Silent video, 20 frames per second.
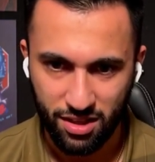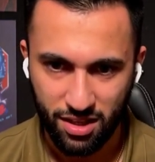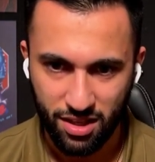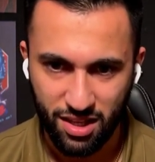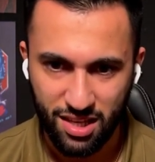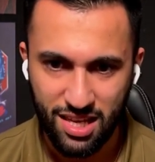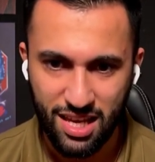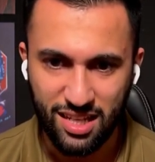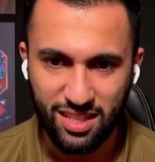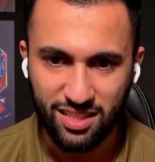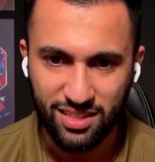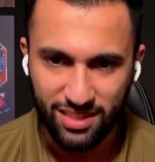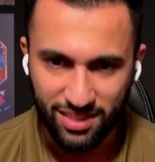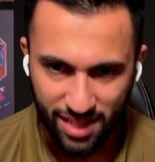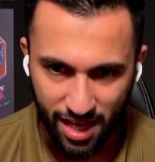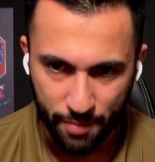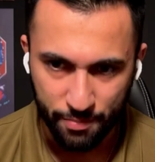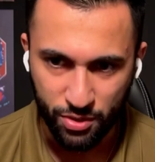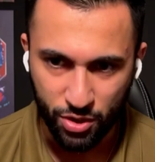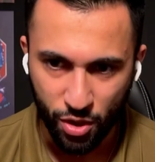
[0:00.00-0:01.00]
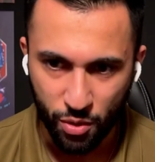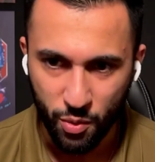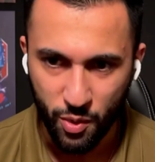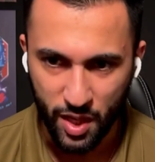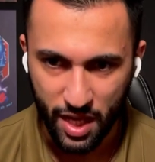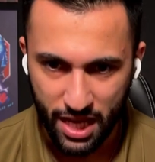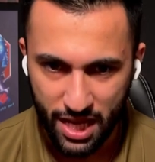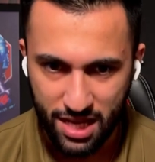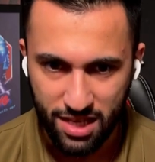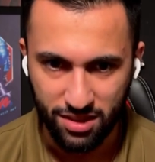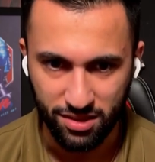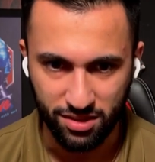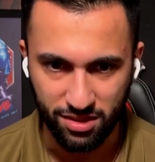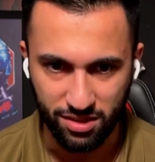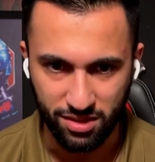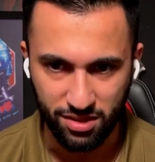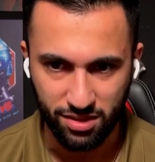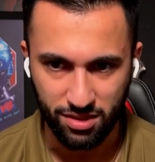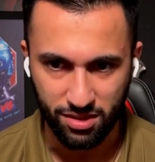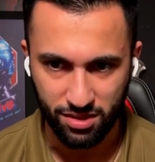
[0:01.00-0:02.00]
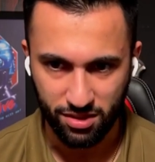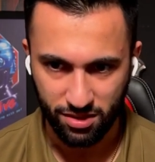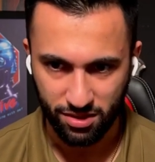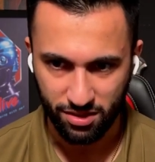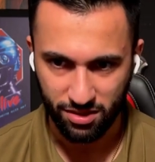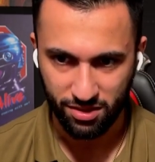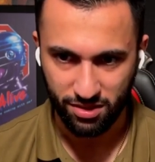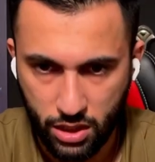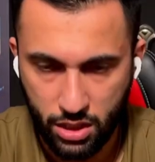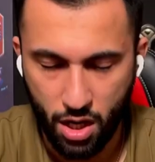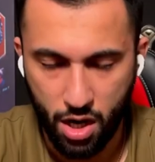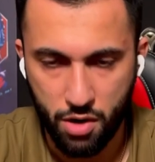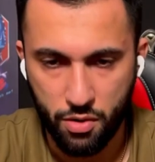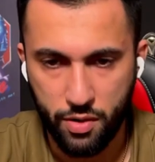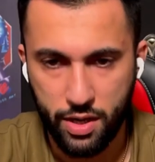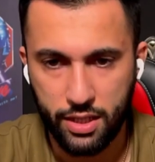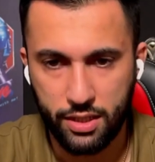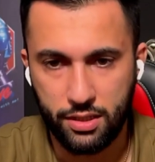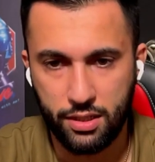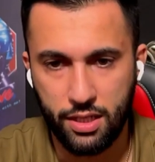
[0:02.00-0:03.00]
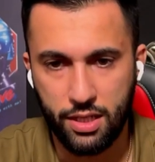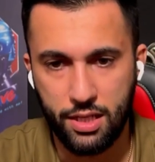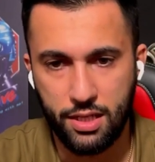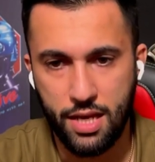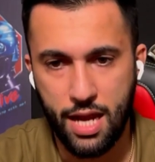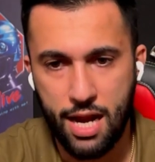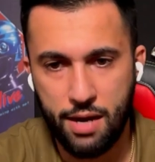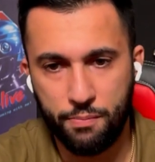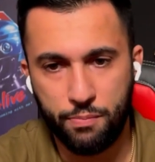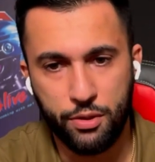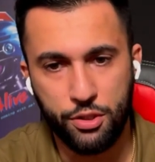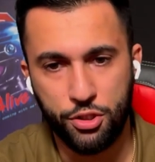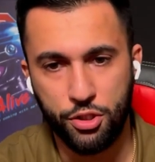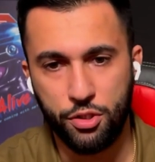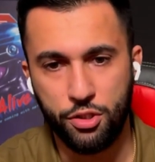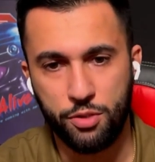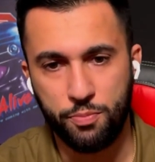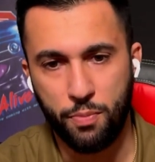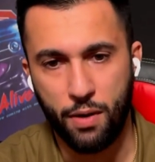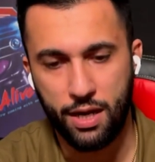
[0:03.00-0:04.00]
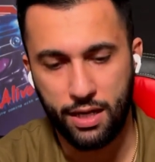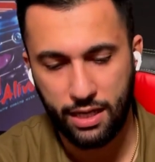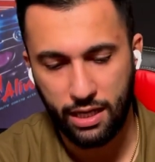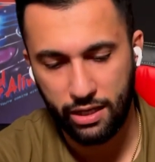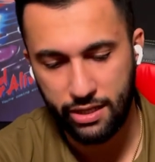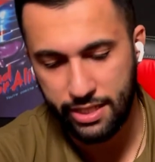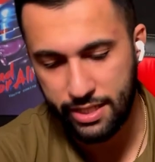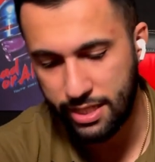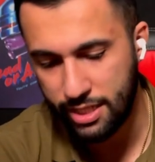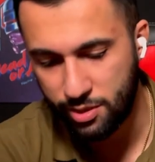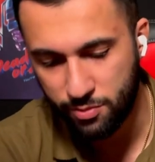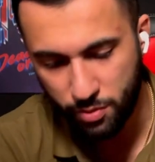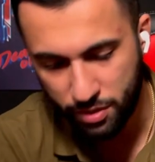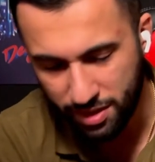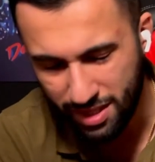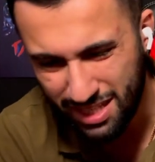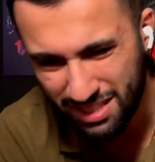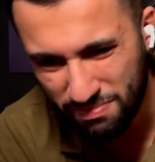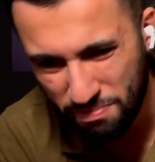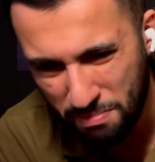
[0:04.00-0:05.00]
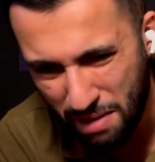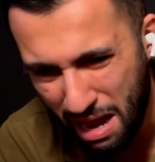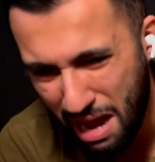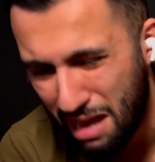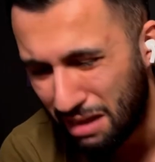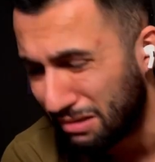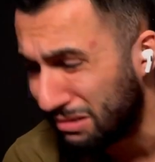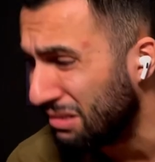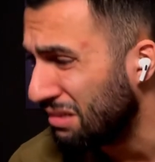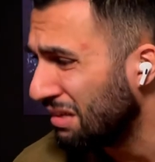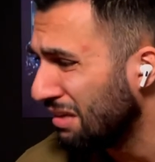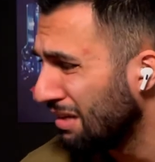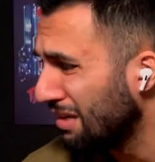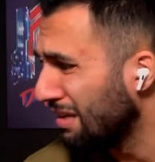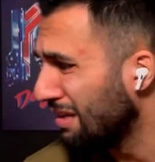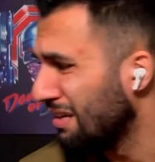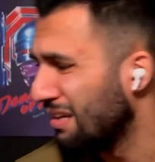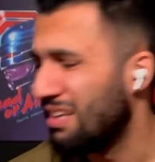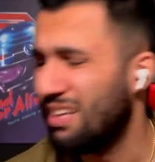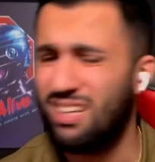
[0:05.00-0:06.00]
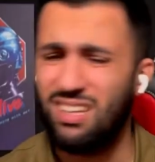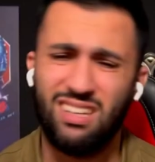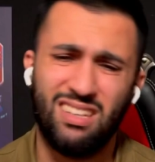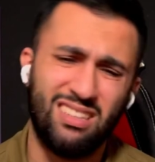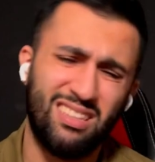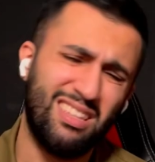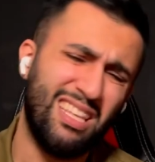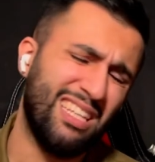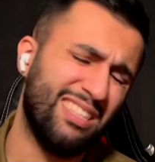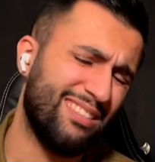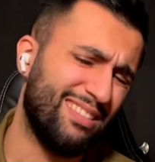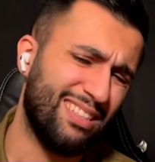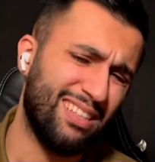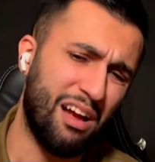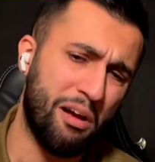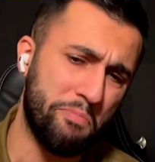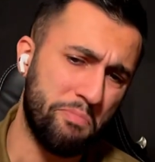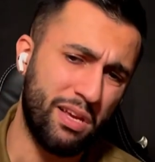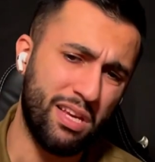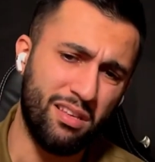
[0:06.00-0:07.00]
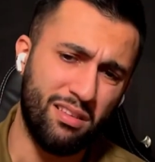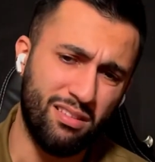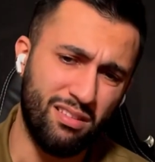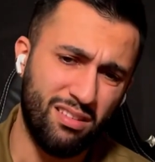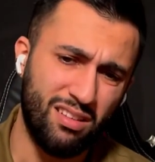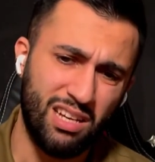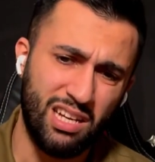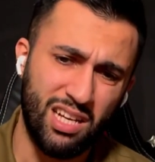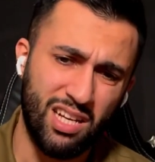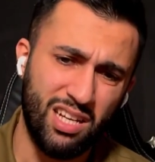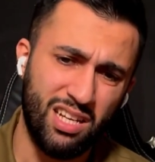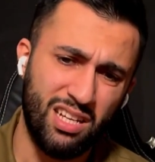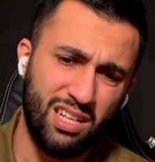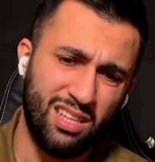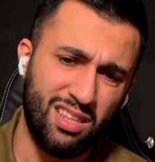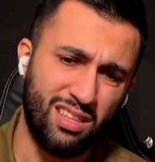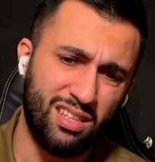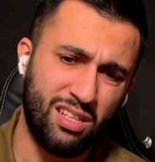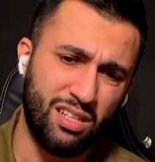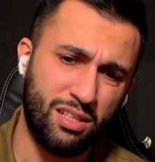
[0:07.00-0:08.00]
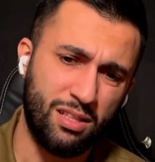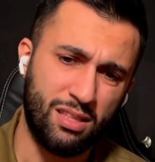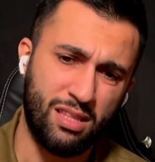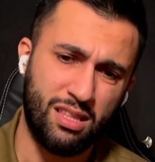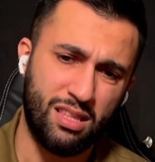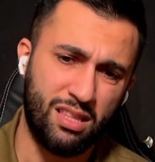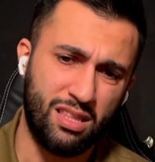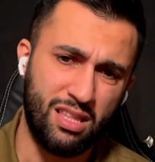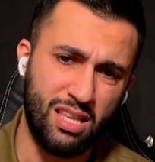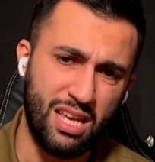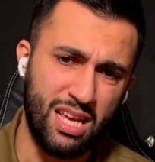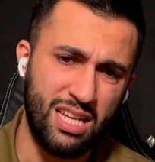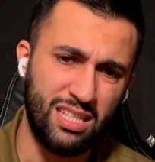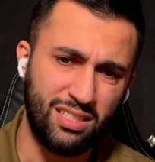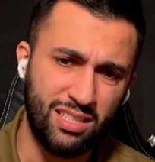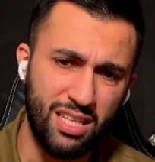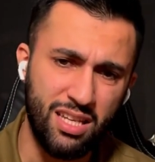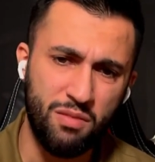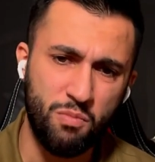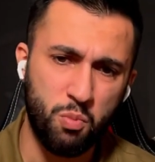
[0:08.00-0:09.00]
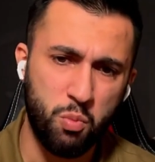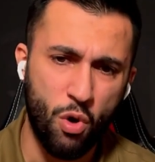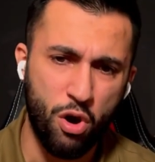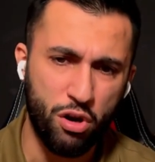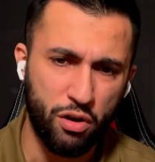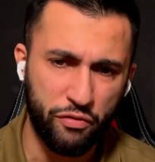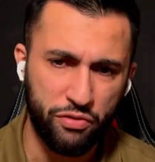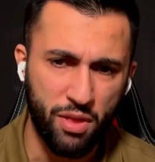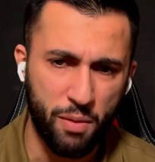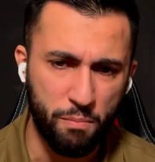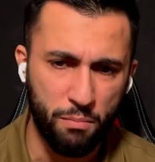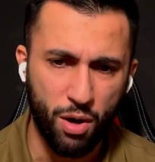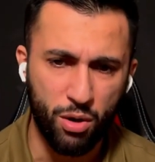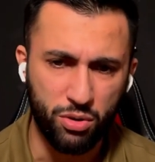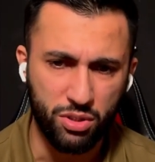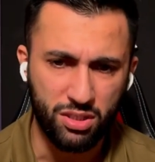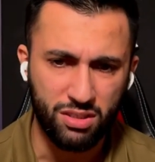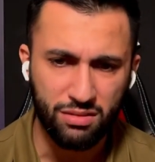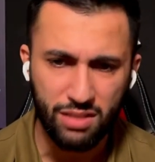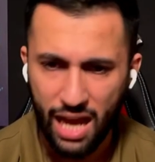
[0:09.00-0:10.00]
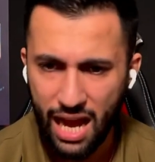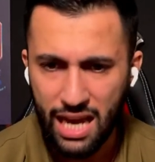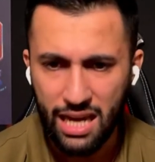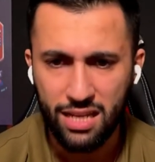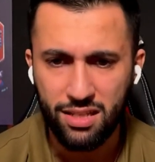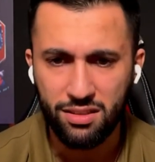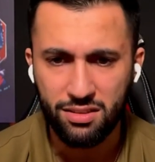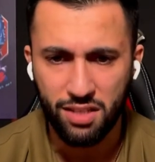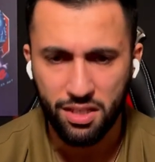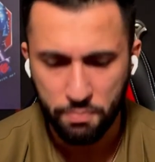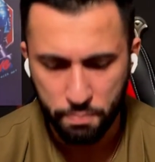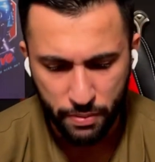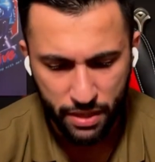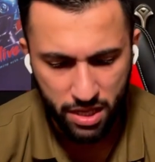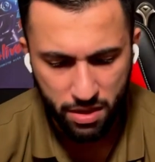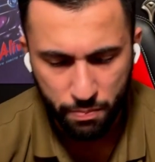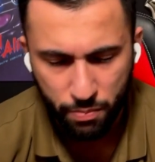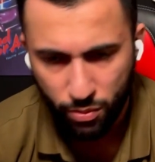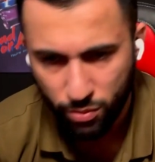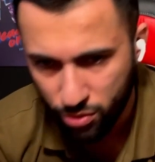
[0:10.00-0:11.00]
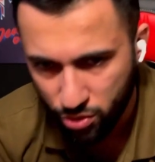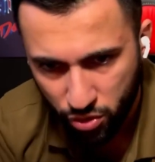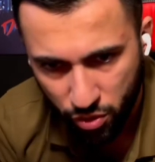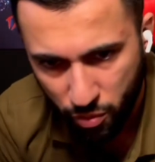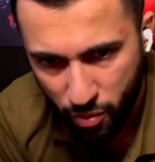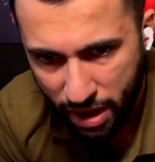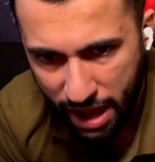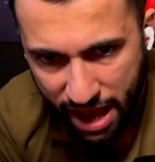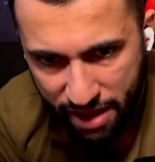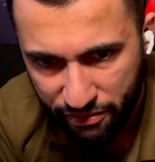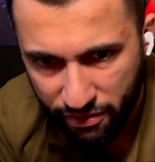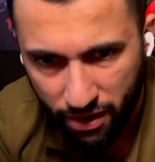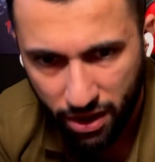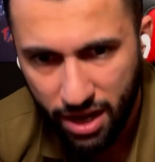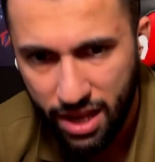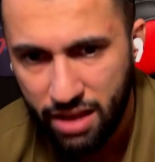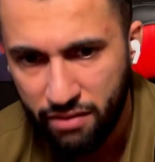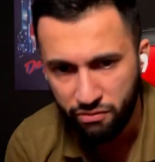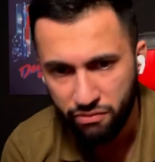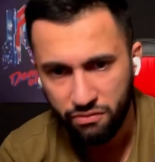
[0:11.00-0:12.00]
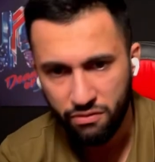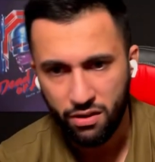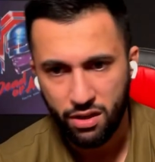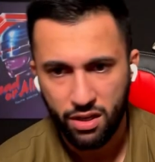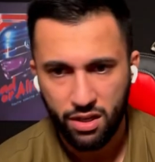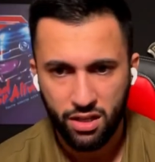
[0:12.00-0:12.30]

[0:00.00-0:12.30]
He accepts who he is. Directed and produced by Clint Eastwood. This man, this, I mean, is he one of the most talented people to ever live?